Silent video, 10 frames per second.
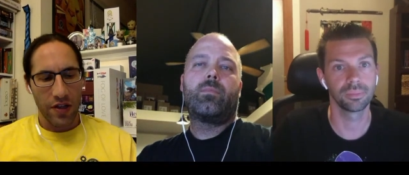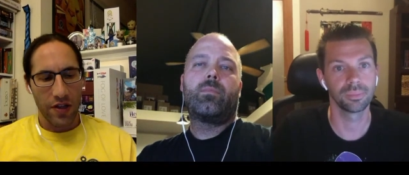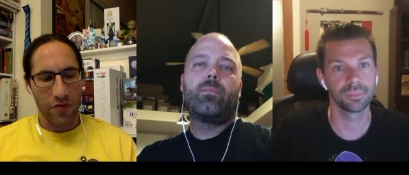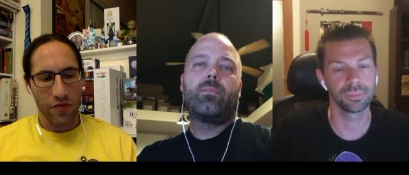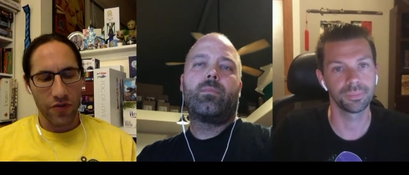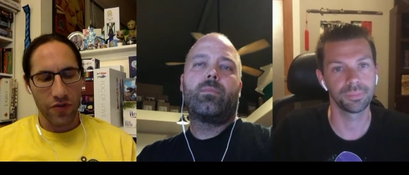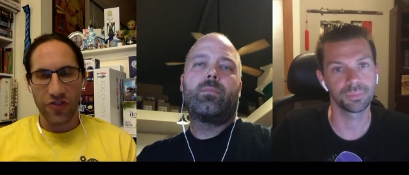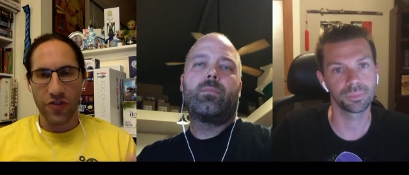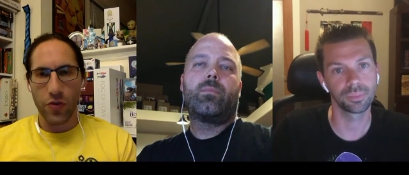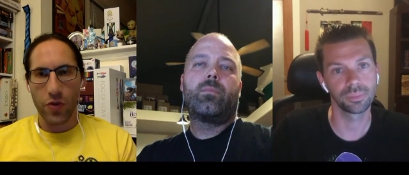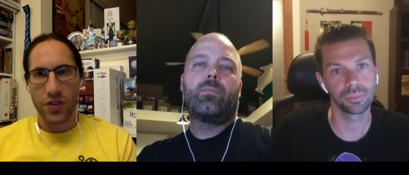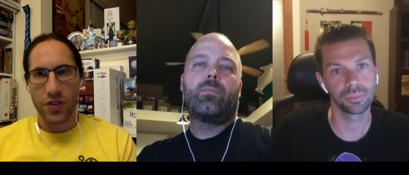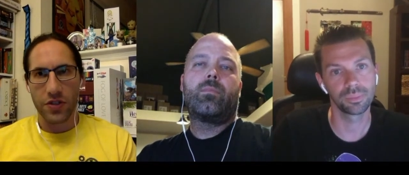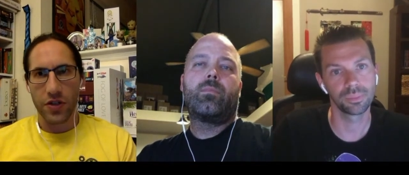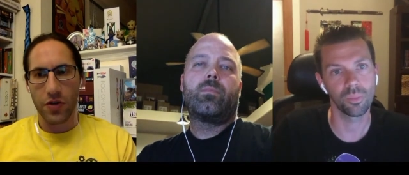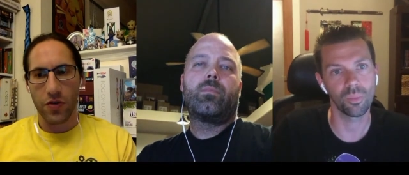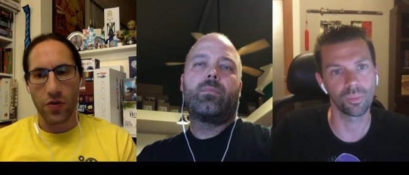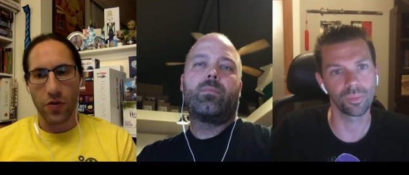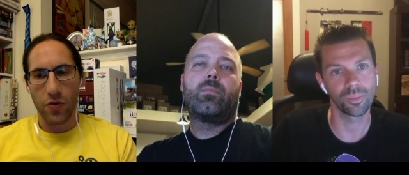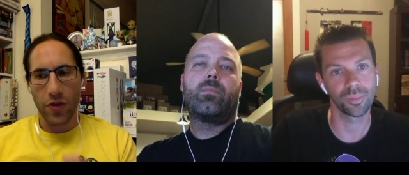Speaker 1: the, the reason you want to know
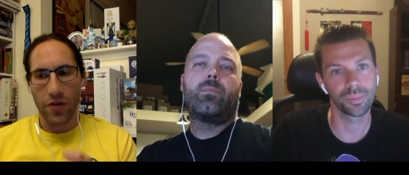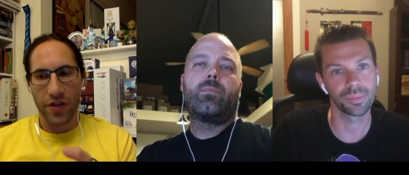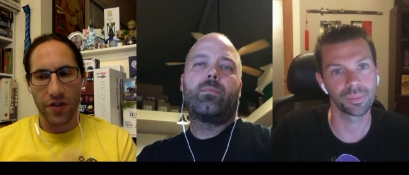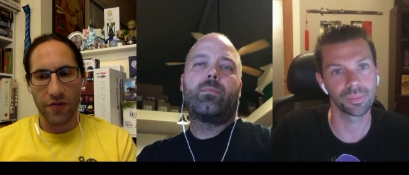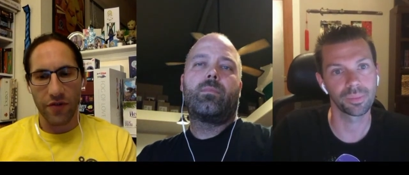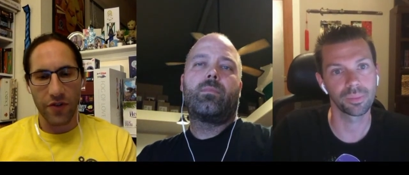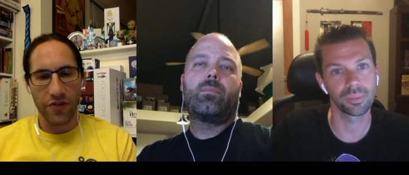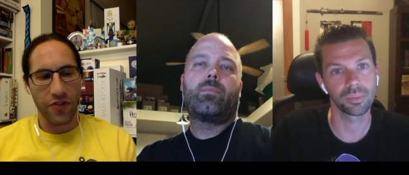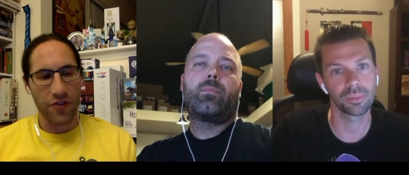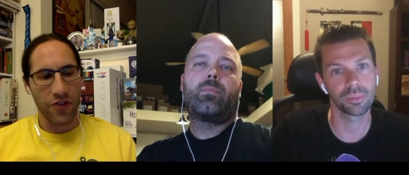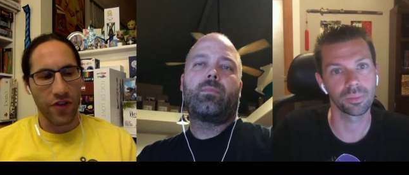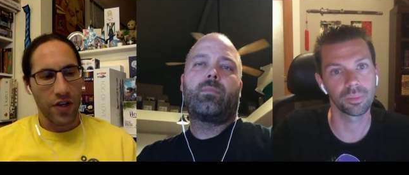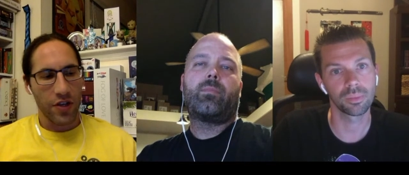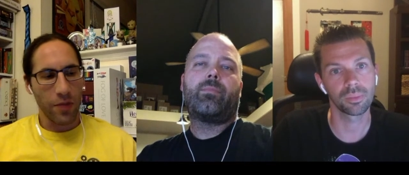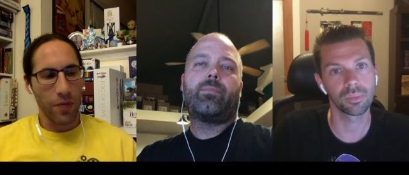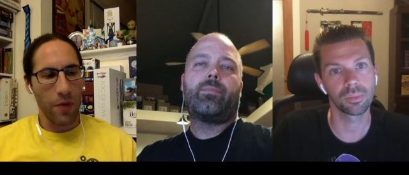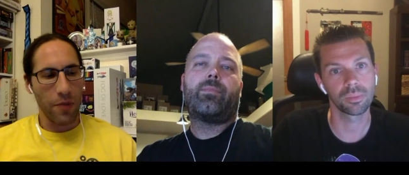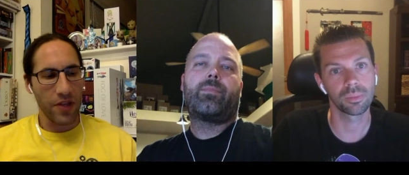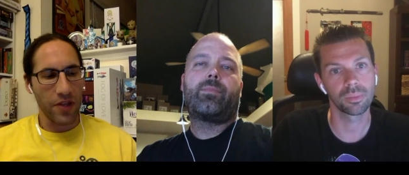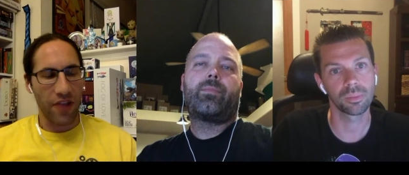whether it converts is you're
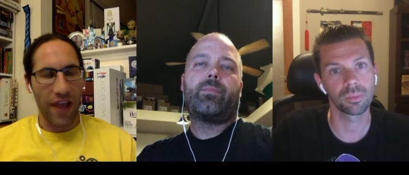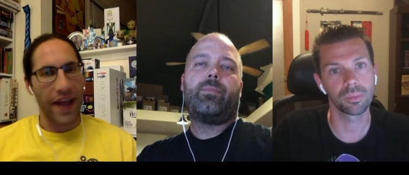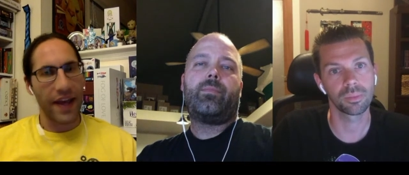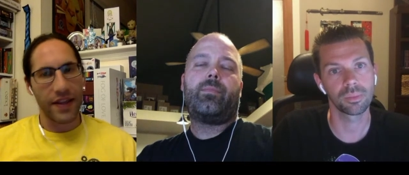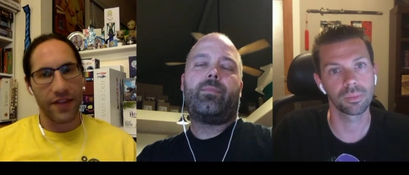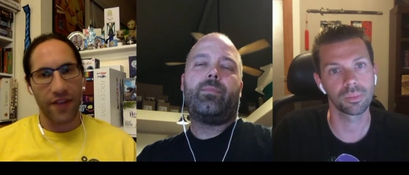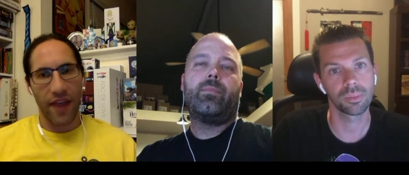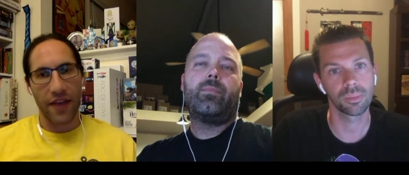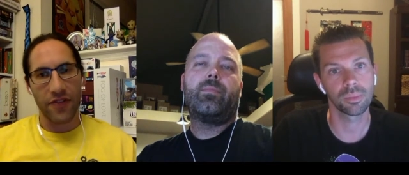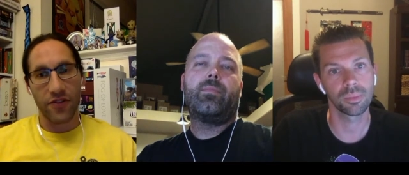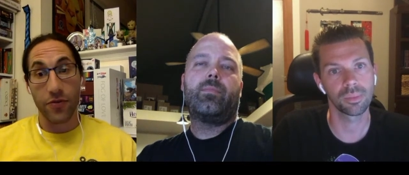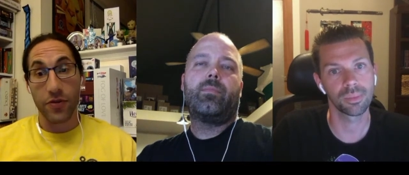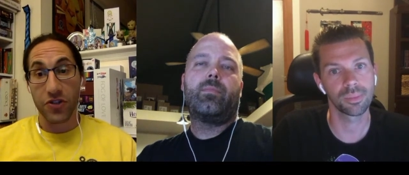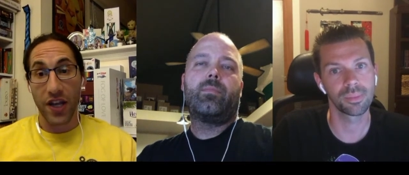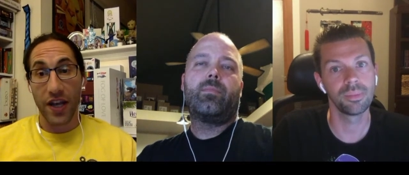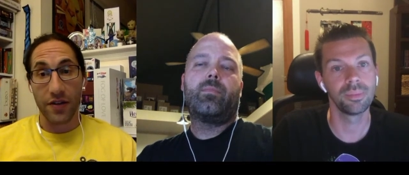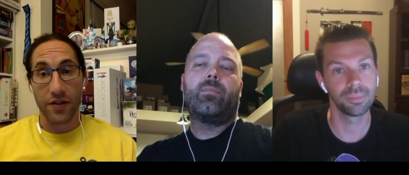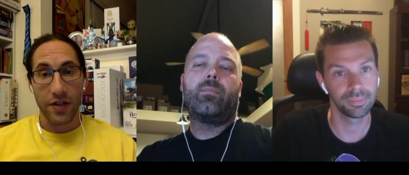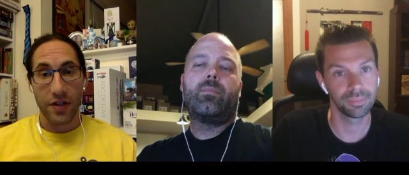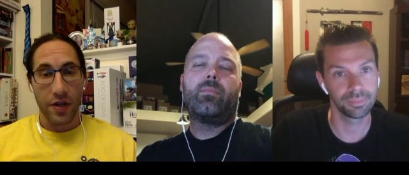pumping this ad, these ads into a
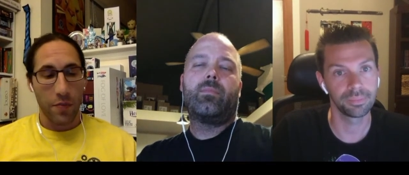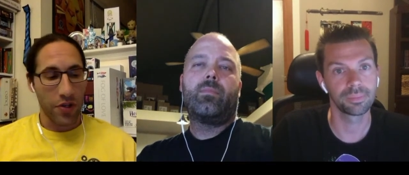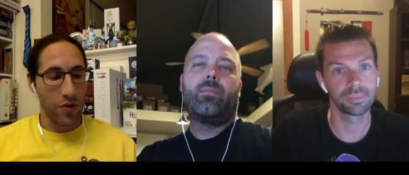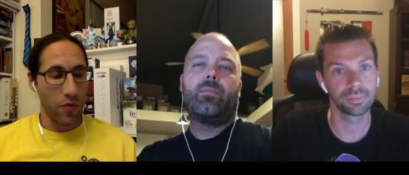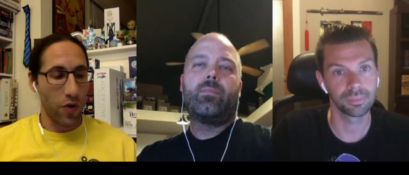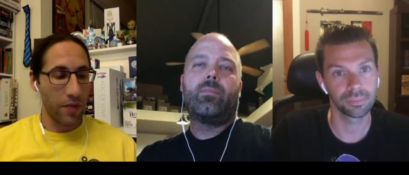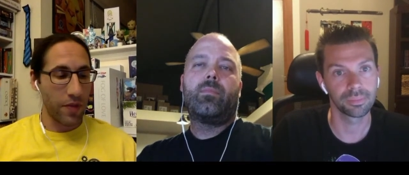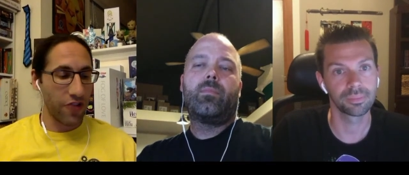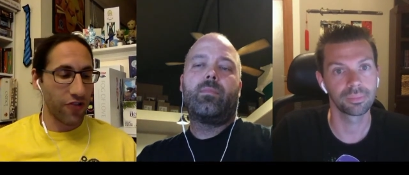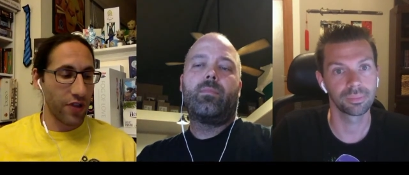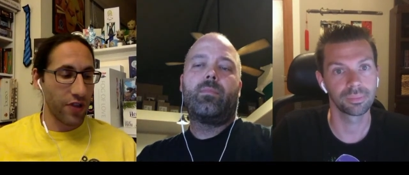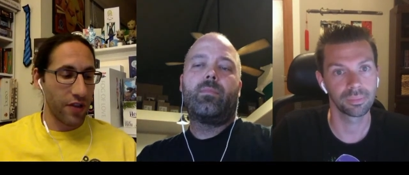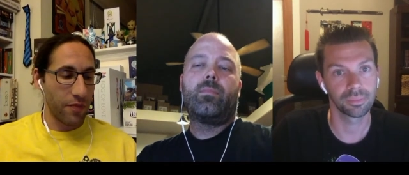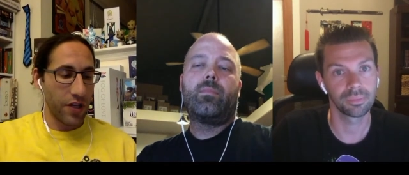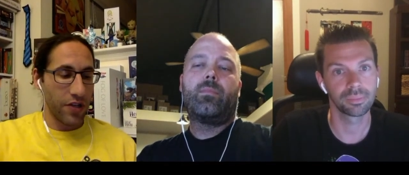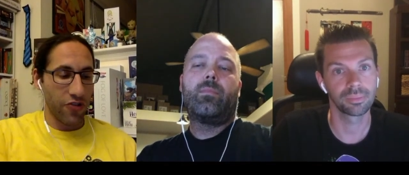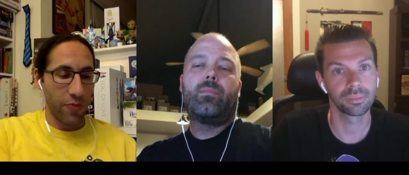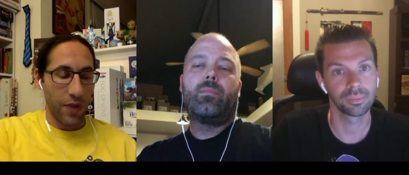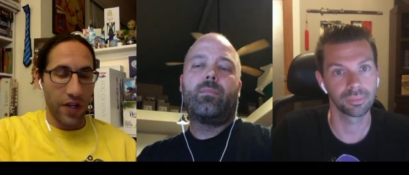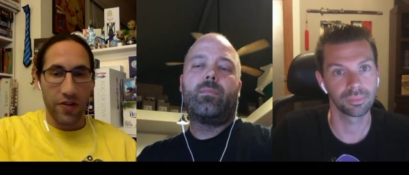channel but you want to make sure that the money you're
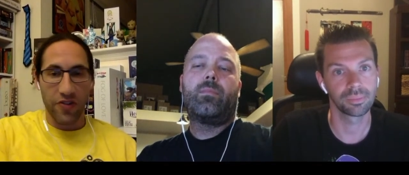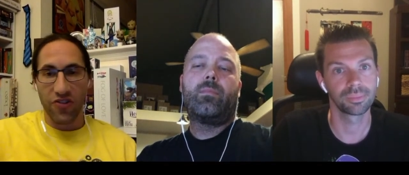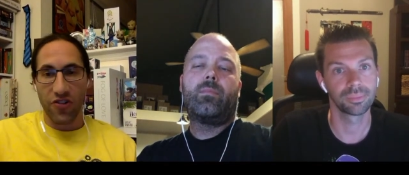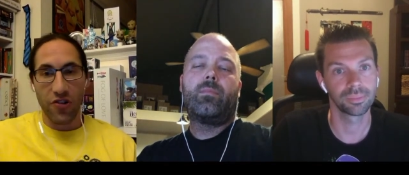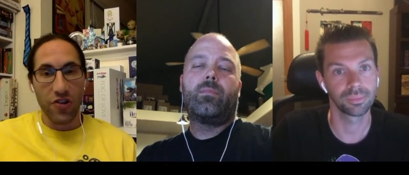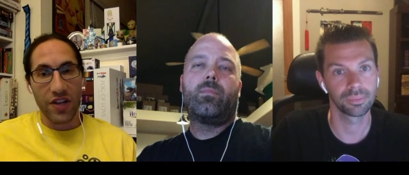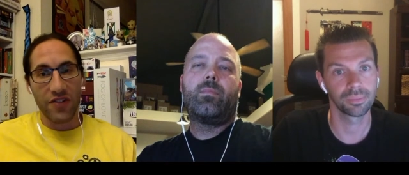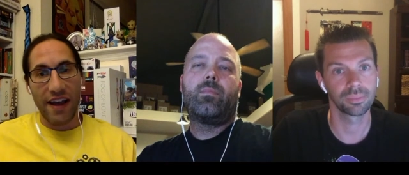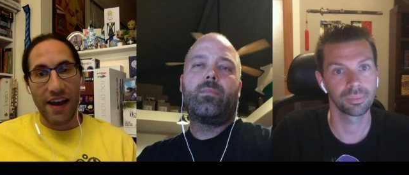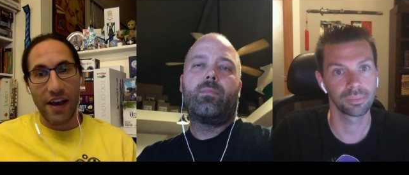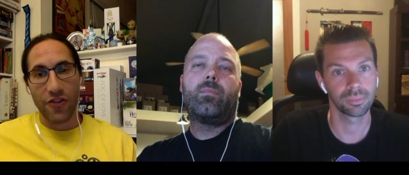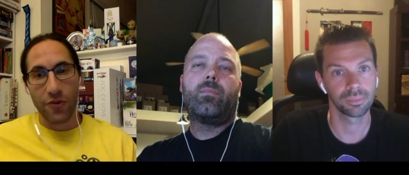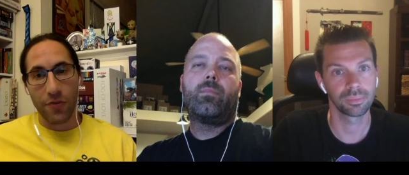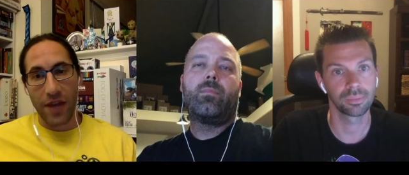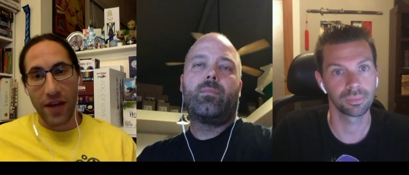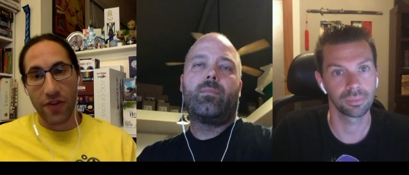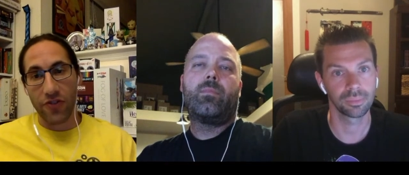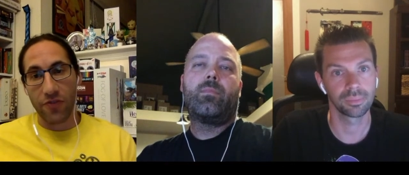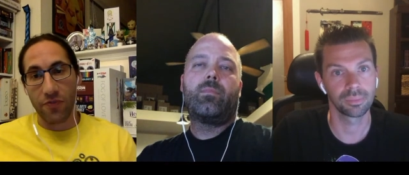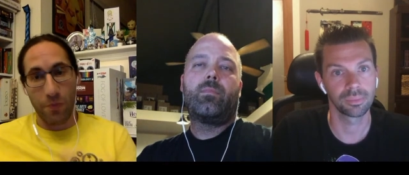spending there is turning into actual backers
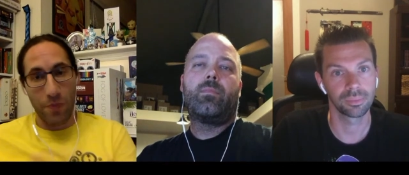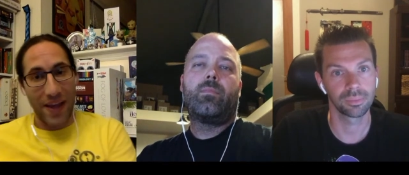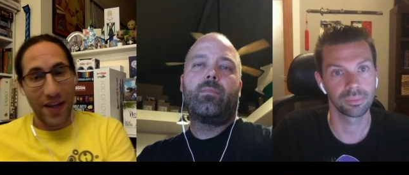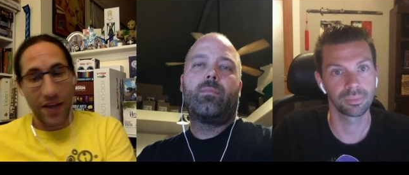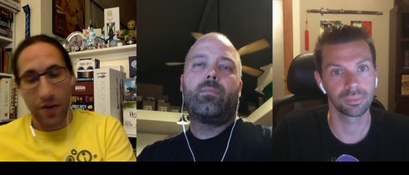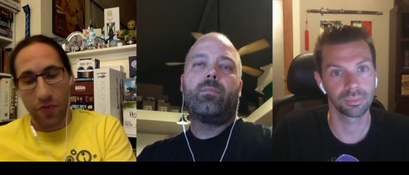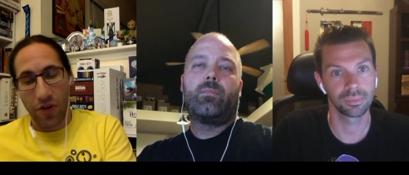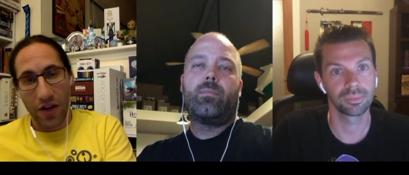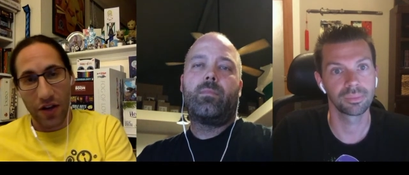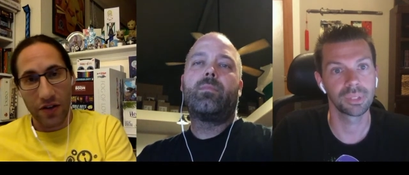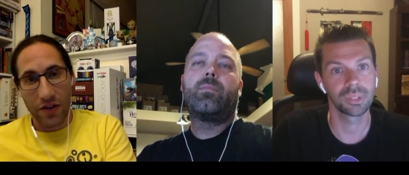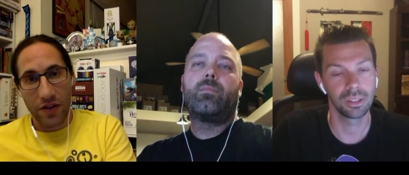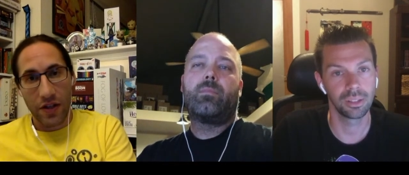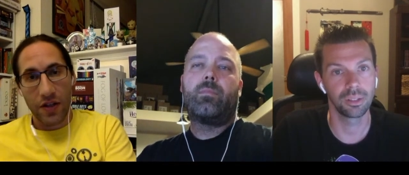backing your product